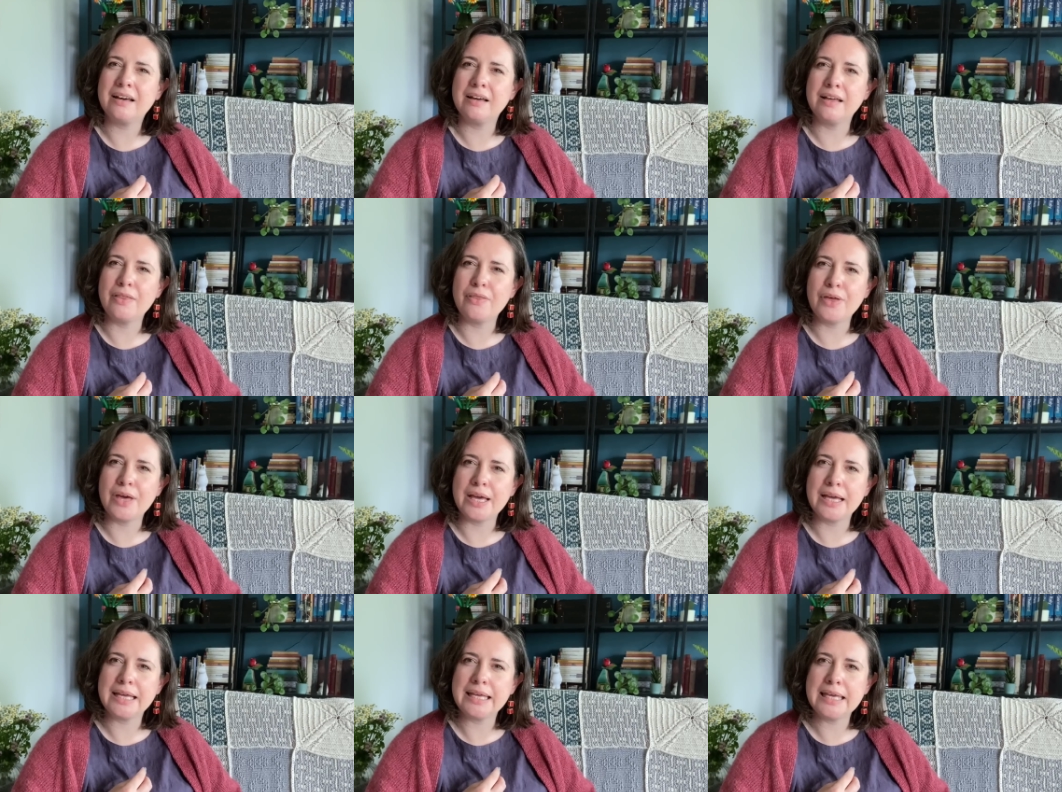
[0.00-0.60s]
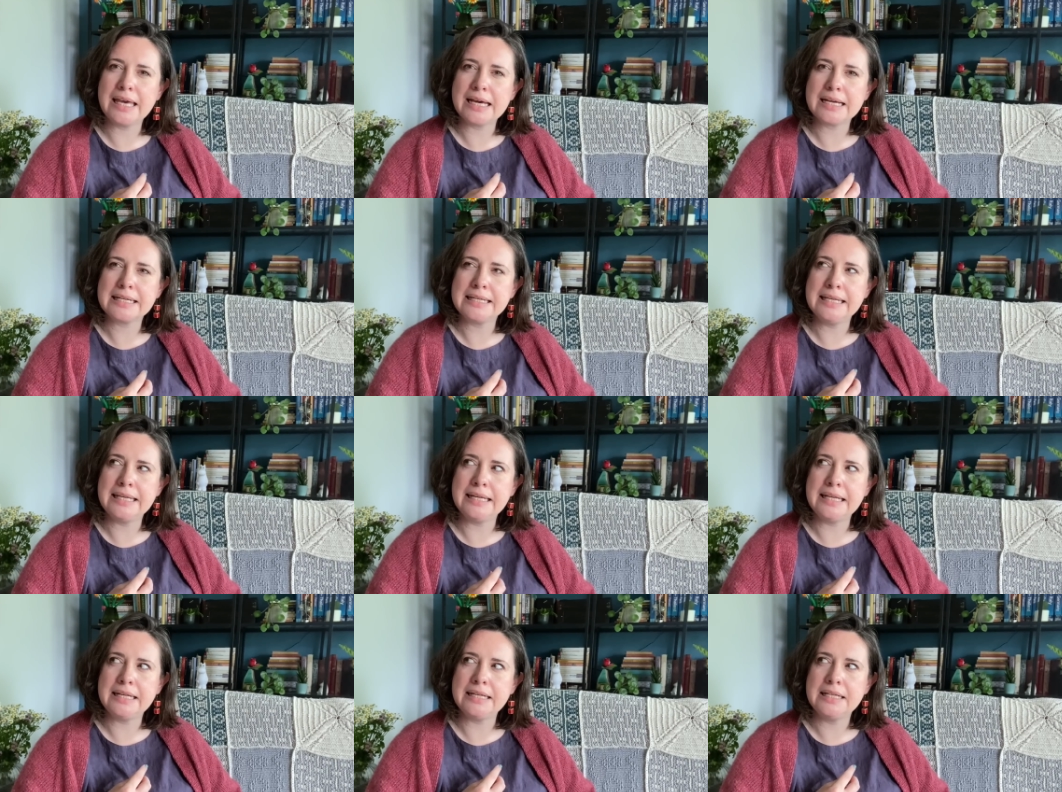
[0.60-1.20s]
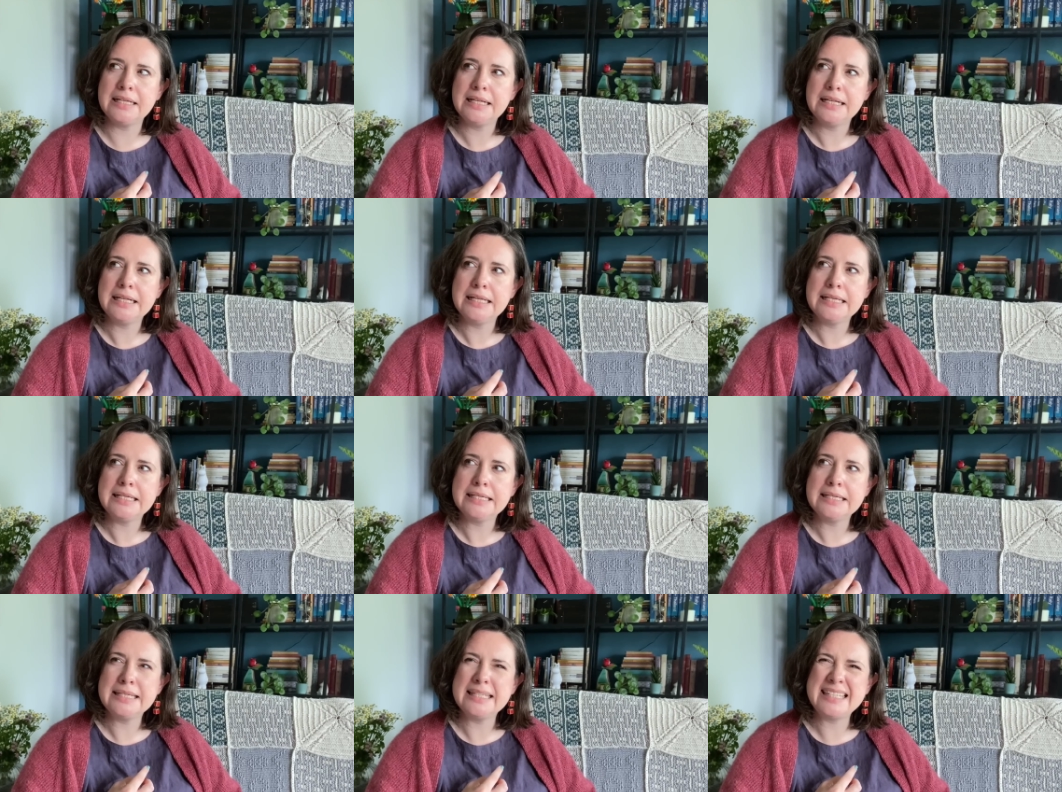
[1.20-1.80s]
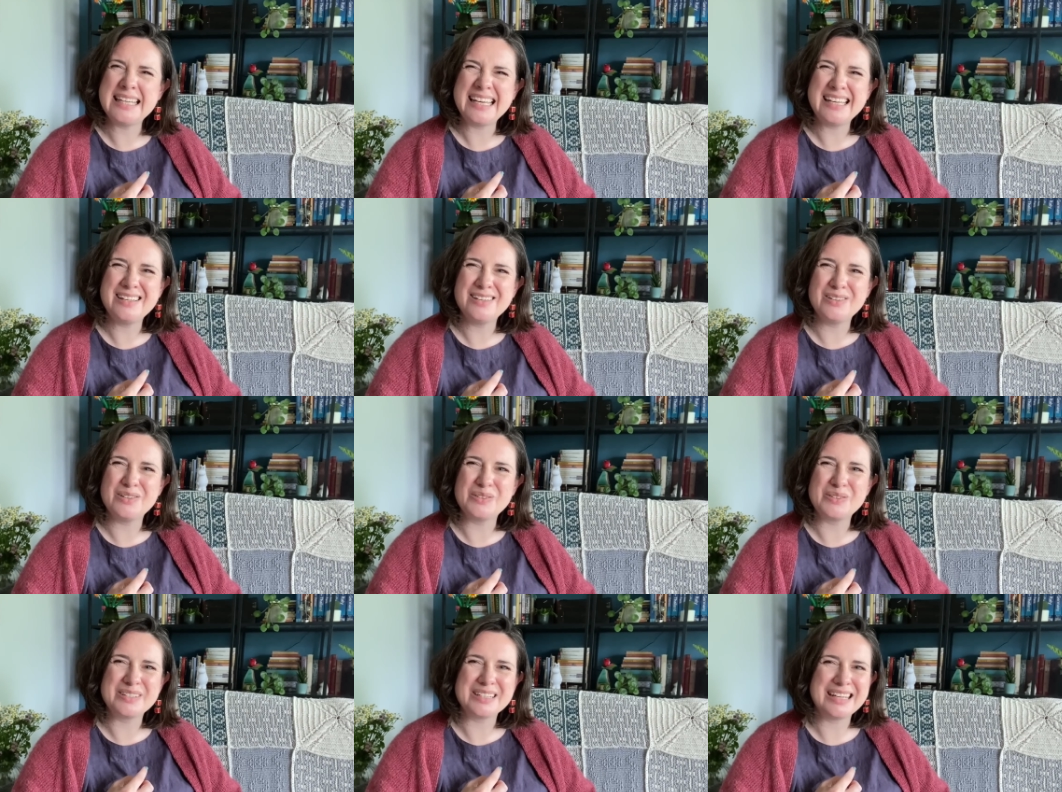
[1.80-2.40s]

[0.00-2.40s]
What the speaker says: I think, yak linen singles.